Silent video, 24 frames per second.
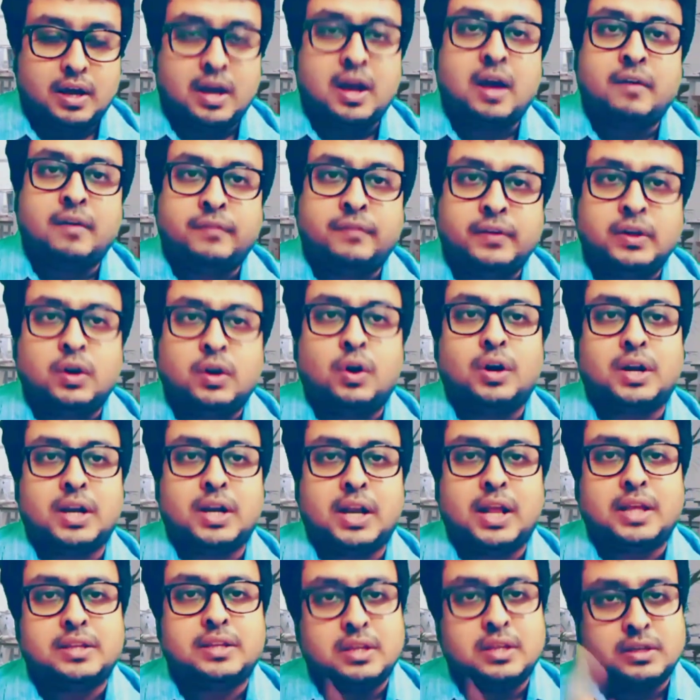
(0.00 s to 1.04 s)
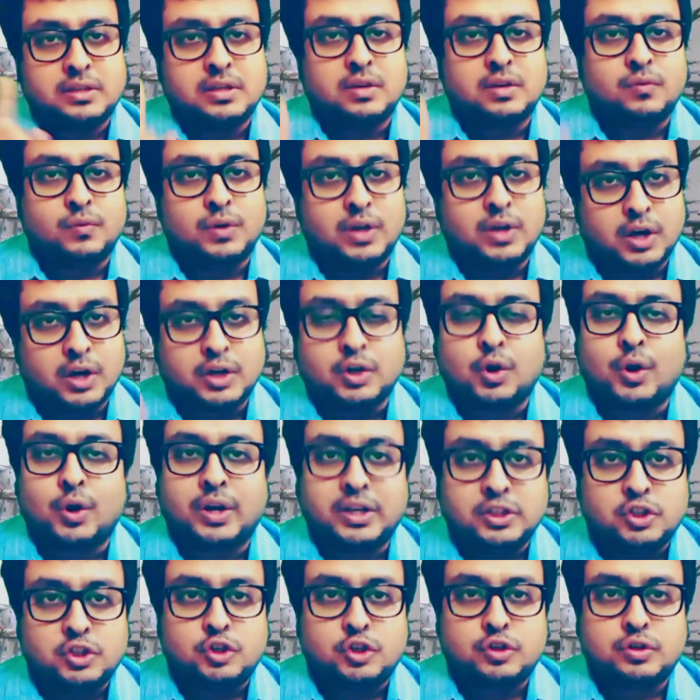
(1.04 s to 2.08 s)
Every organization will
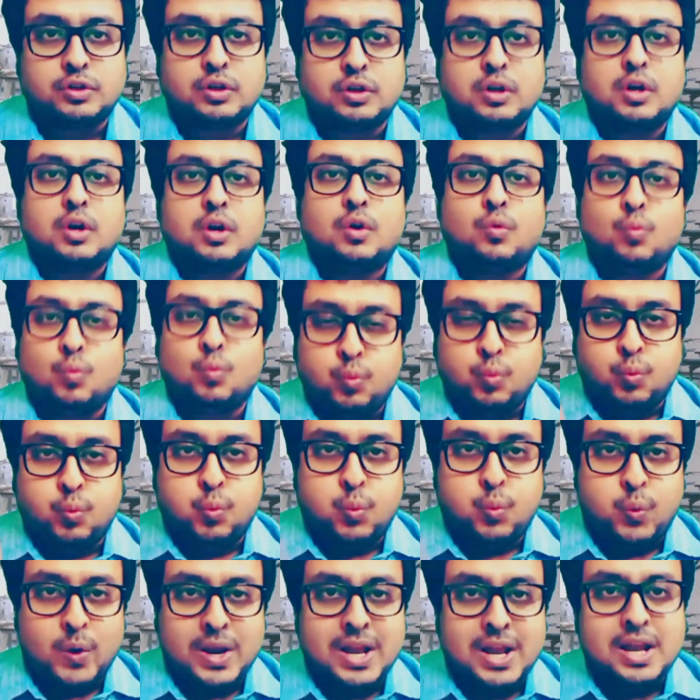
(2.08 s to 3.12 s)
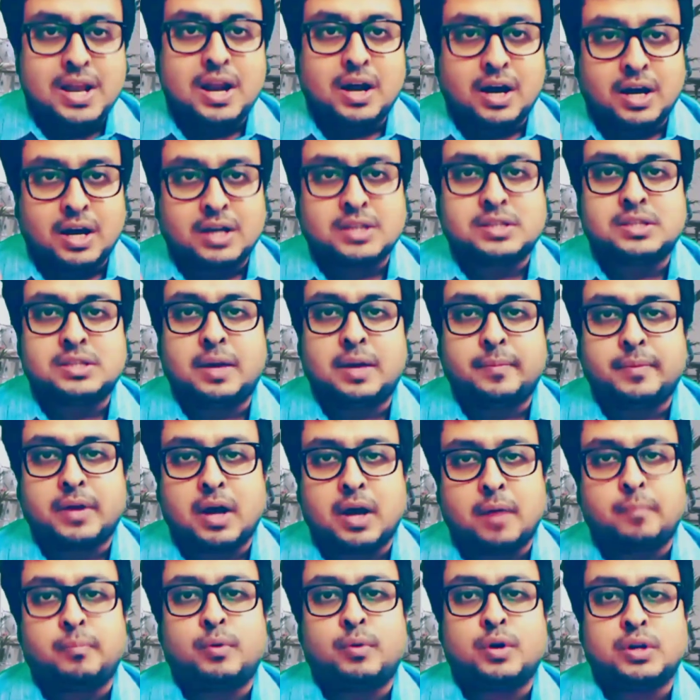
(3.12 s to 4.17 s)
acknowledge, will
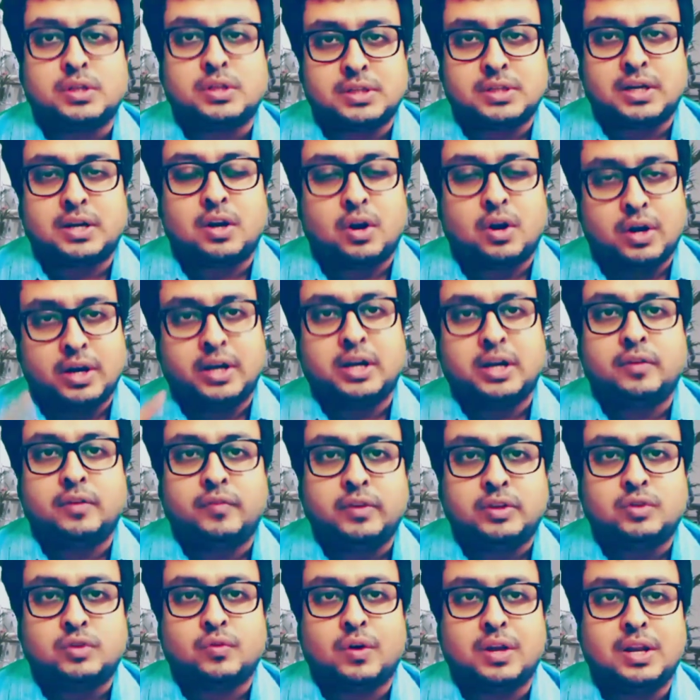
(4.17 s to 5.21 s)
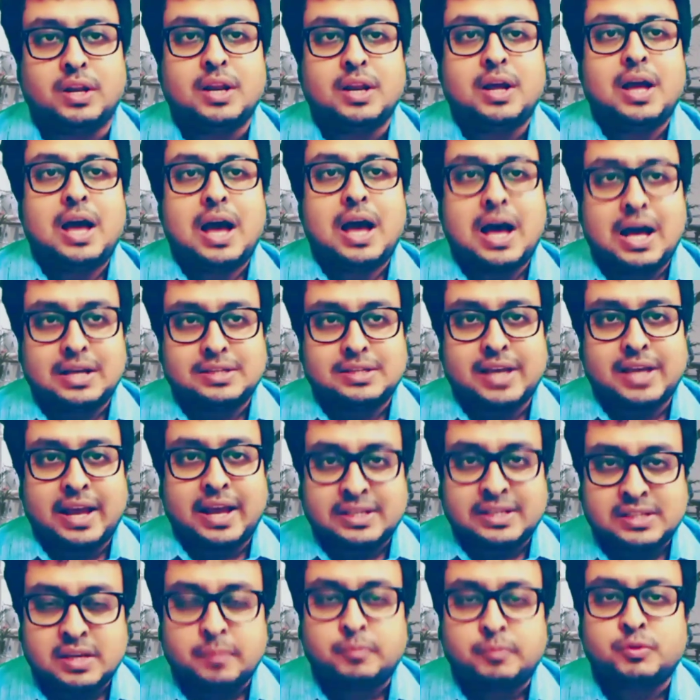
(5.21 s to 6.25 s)
accept a person or individual as
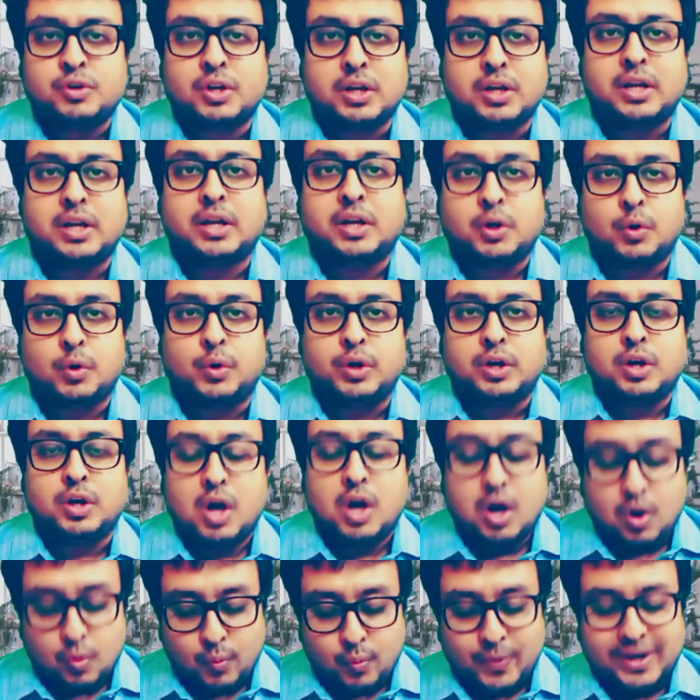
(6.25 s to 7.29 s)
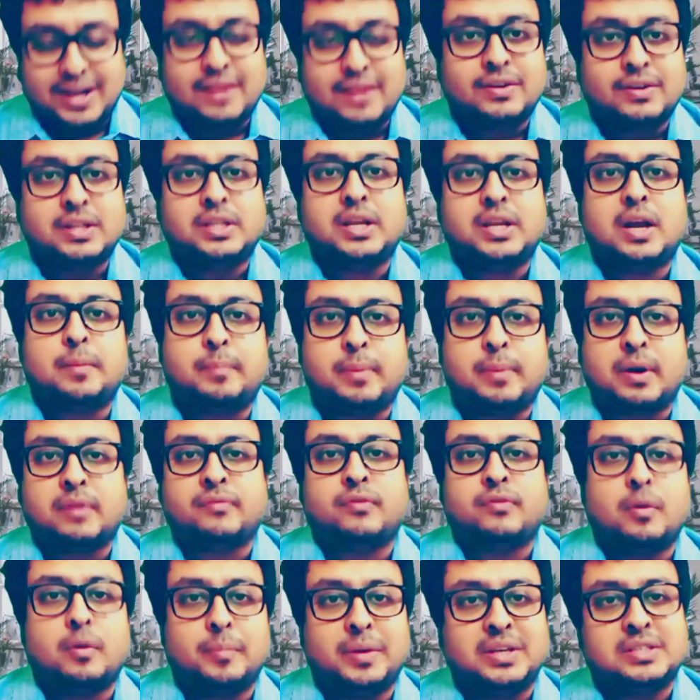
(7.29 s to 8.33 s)
exceptionally good whenever they are
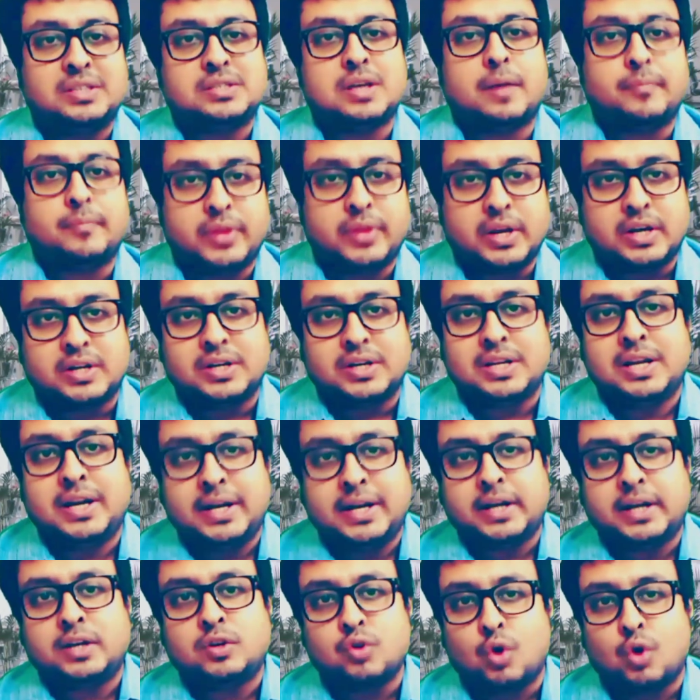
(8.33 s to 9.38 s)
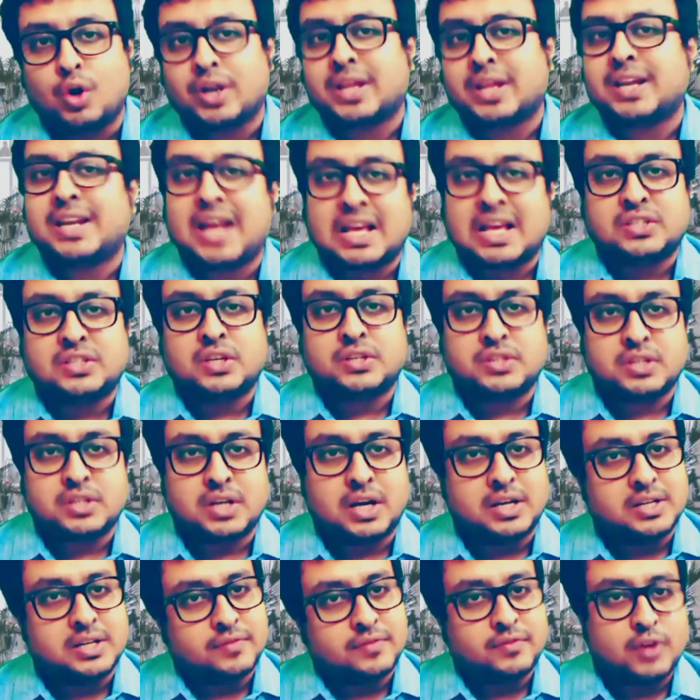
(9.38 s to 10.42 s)
performing something related to
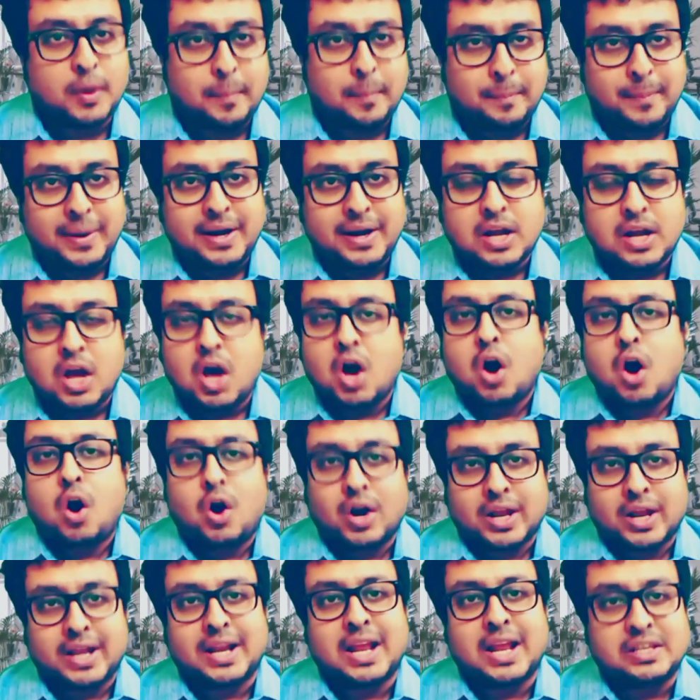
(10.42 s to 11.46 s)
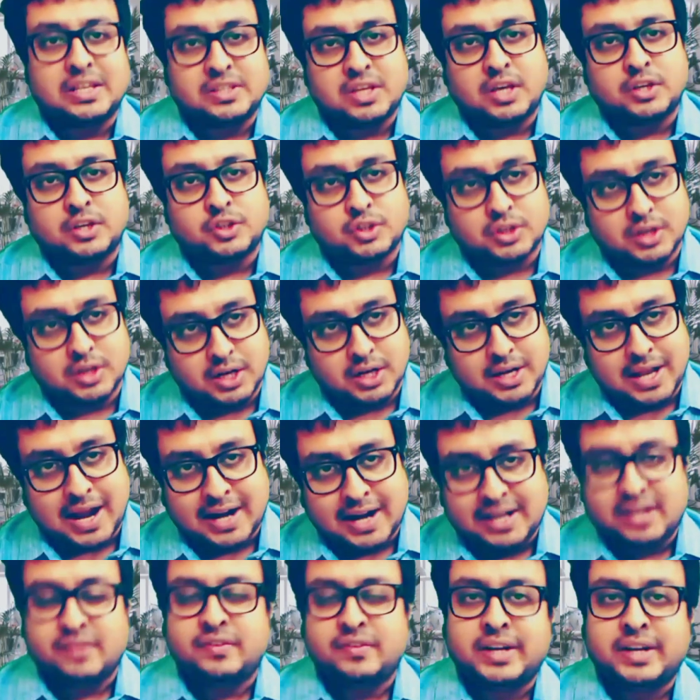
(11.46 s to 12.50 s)
organizational development, organizational
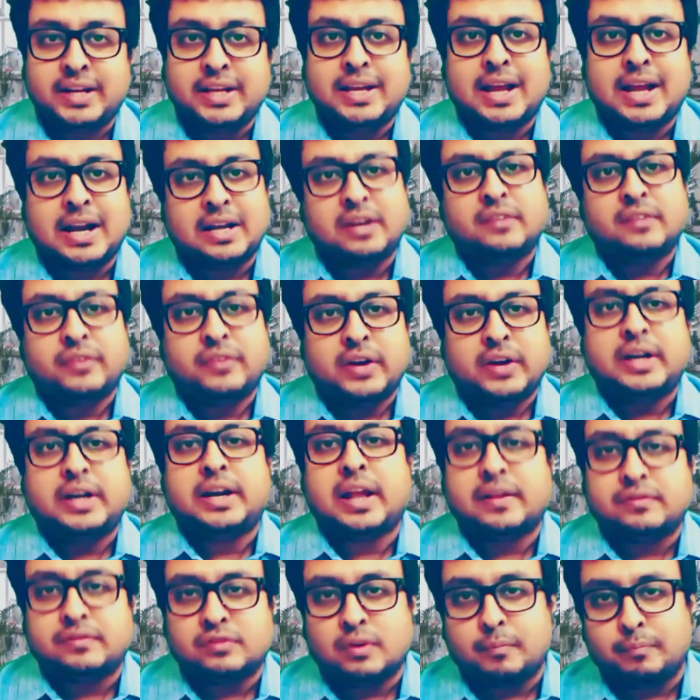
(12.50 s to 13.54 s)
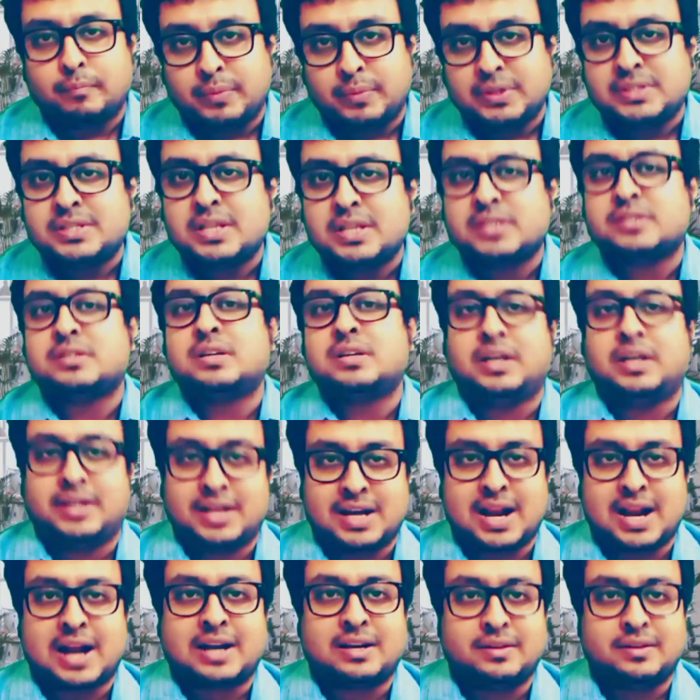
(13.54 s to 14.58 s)
activity, and different types of business
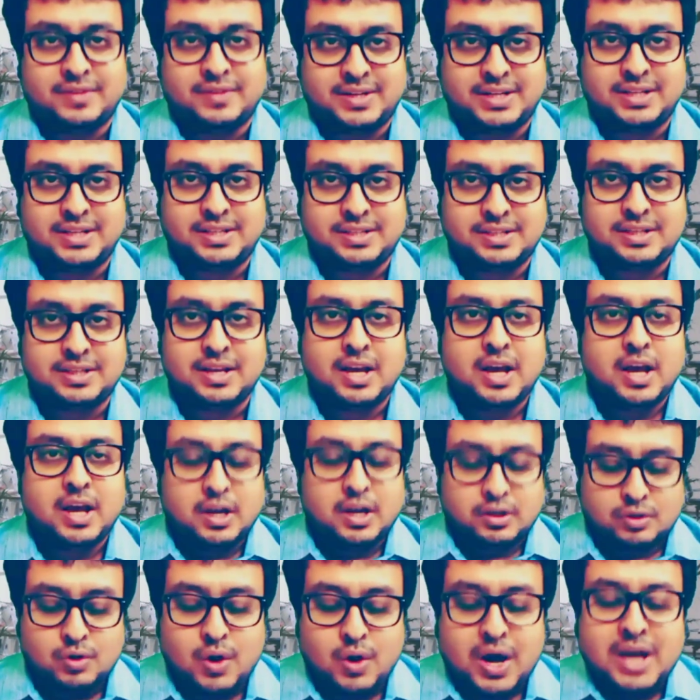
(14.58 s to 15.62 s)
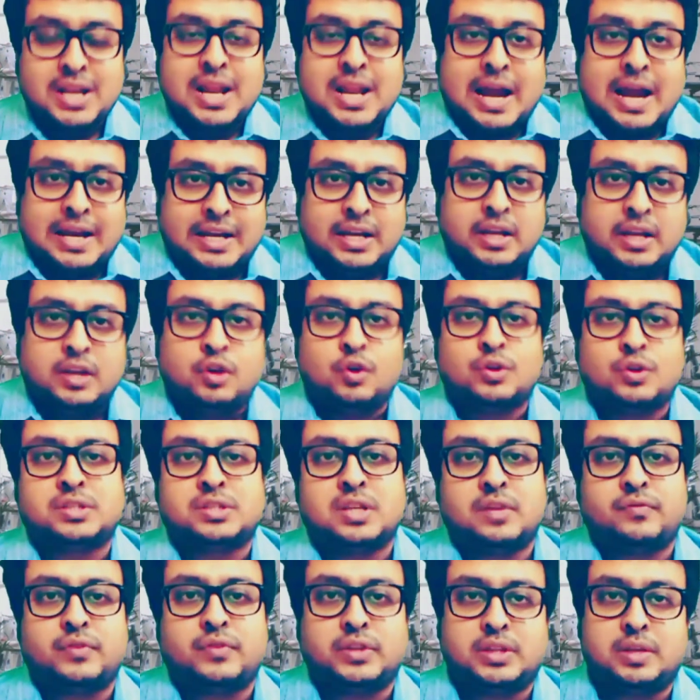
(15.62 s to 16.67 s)
related activities. So aligning
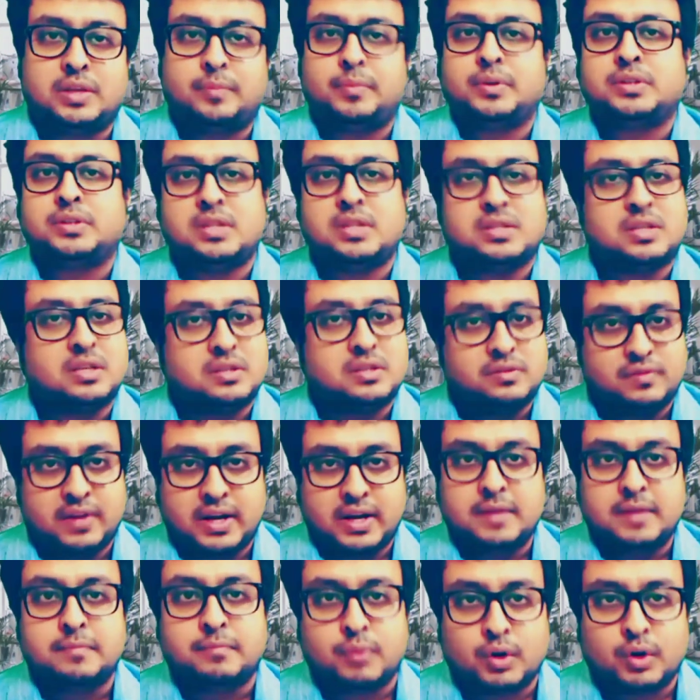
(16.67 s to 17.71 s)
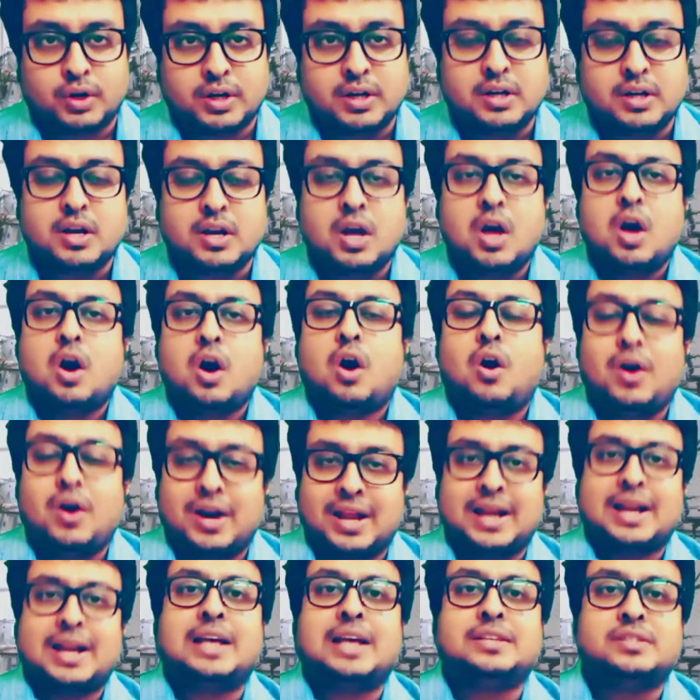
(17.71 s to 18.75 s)
yourself with the business is very important.
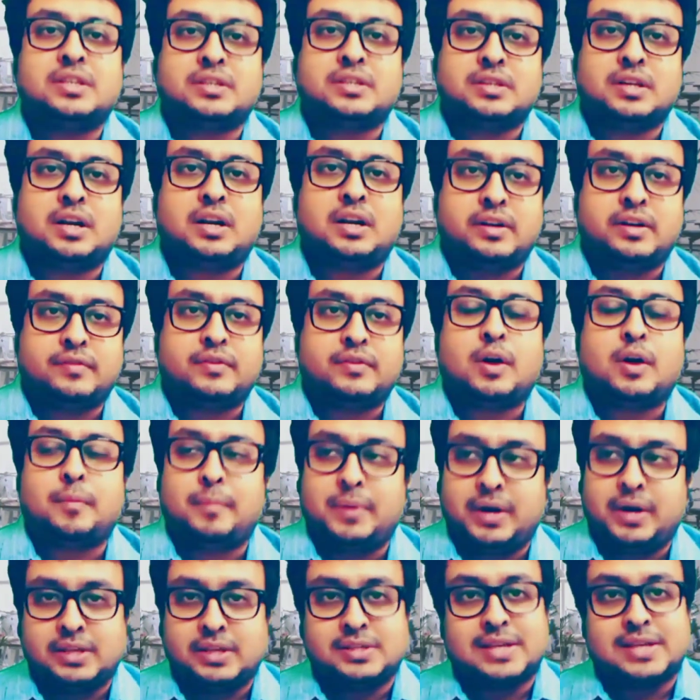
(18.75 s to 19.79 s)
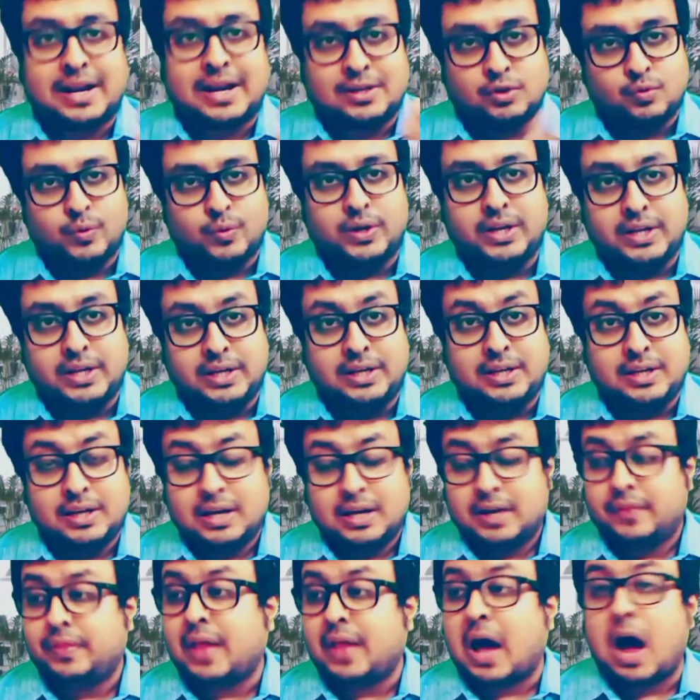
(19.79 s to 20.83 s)
Organizational development is actually
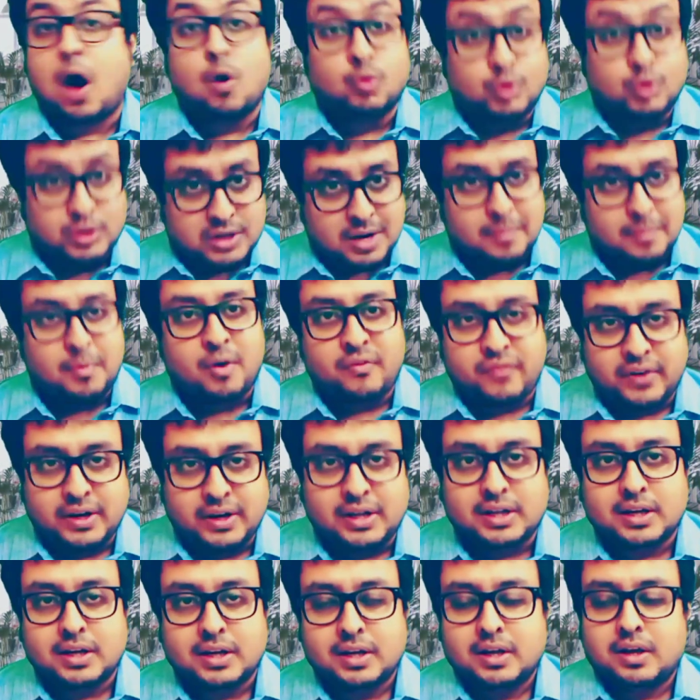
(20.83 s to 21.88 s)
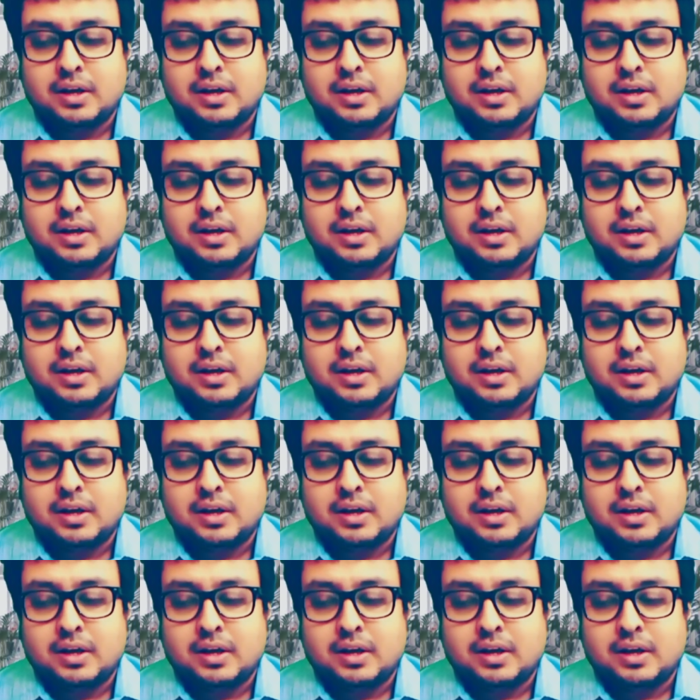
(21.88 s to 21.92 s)
the outcome of it.